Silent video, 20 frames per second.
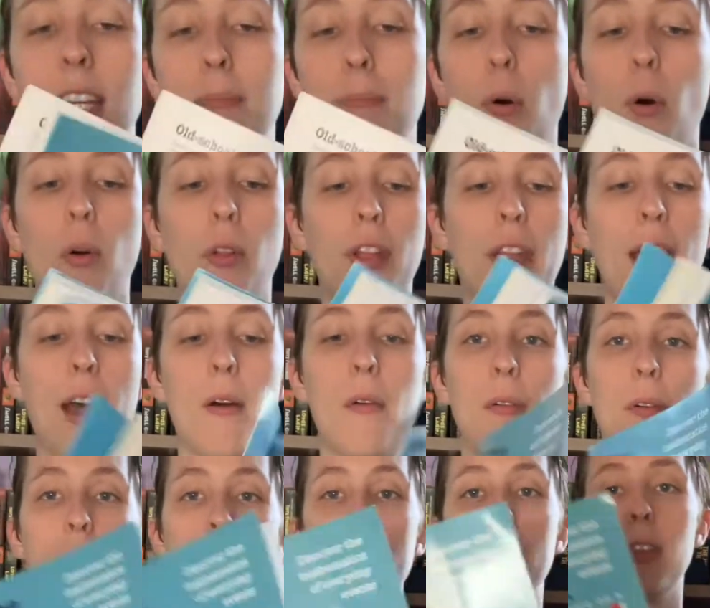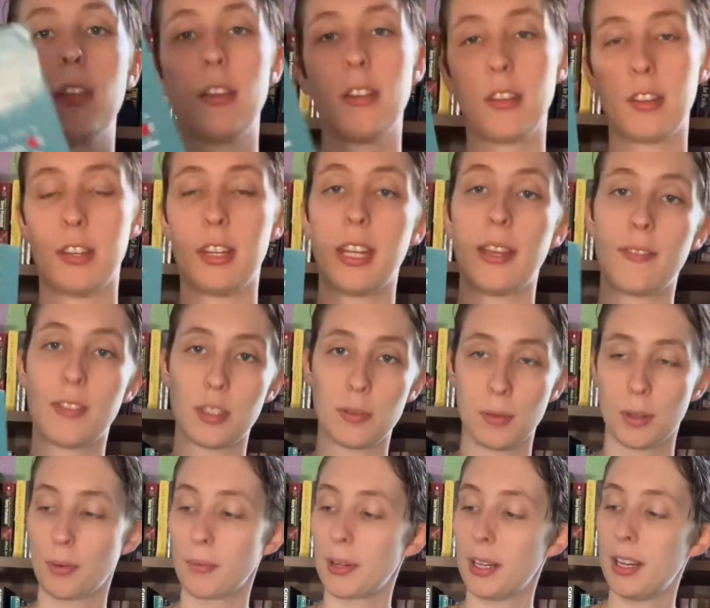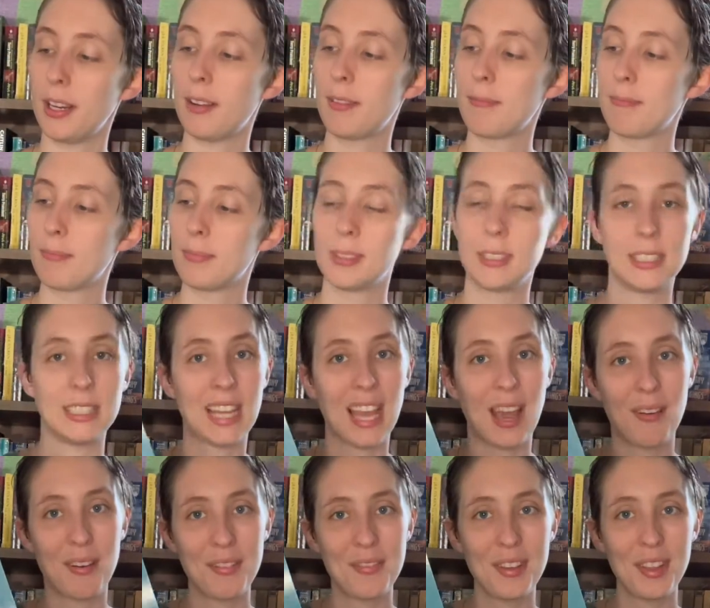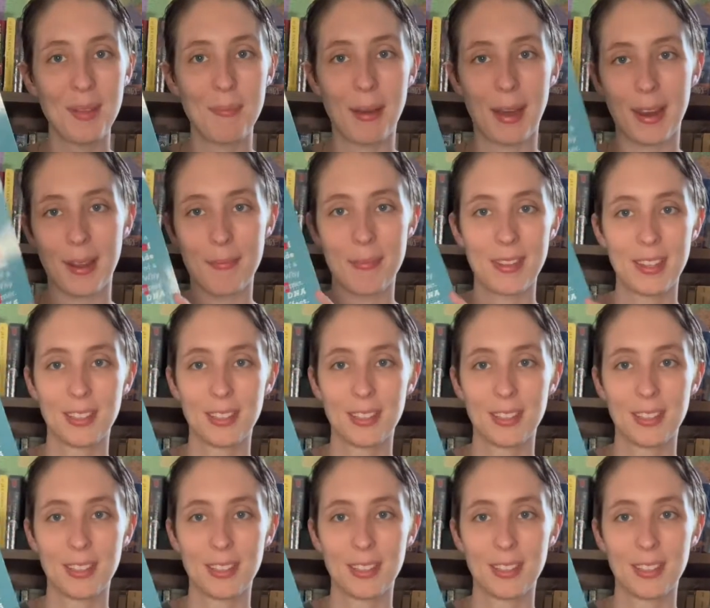to pull it out and to give this one a read, see how I feel about it.